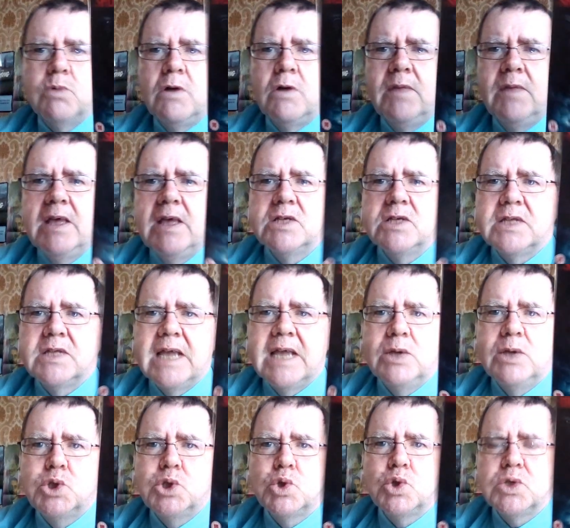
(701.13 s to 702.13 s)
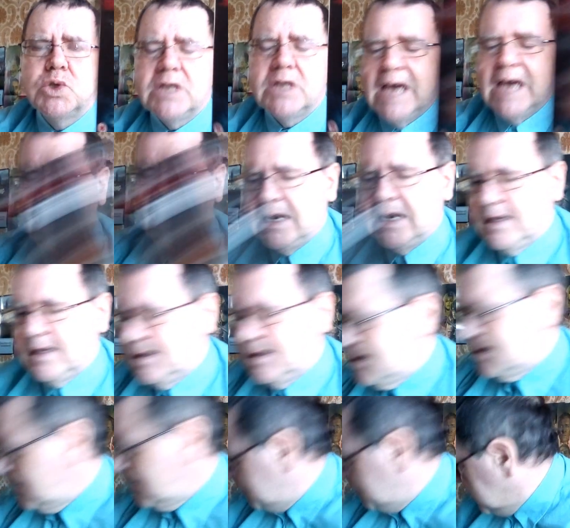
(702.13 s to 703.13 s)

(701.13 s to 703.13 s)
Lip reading: one. So that is Shutter Island.